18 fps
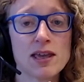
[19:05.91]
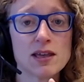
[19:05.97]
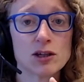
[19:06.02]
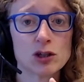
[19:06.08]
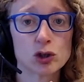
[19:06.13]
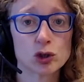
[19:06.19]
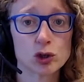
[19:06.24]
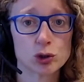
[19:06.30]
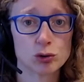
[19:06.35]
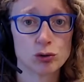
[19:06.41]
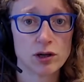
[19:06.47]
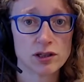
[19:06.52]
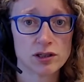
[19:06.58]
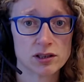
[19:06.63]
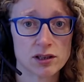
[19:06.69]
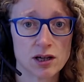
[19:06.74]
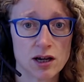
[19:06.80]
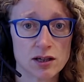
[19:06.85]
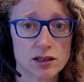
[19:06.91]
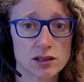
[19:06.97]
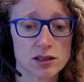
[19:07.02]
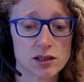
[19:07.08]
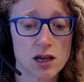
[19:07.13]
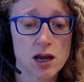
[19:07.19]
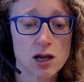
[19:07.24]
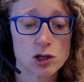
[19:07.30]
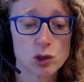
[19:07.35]
can trust us
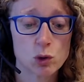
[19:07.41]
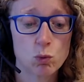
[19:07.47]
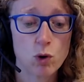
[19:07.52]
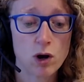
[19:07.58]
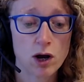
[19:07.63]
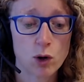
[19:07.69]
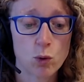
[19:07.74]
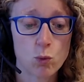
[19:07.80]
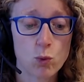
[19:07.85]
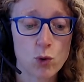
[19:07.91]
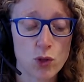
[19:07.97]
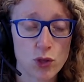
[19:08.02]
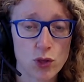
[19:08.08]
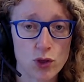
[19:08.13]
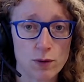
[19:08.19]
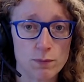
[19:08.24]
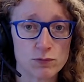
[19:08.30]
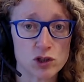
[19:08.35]
to work with them,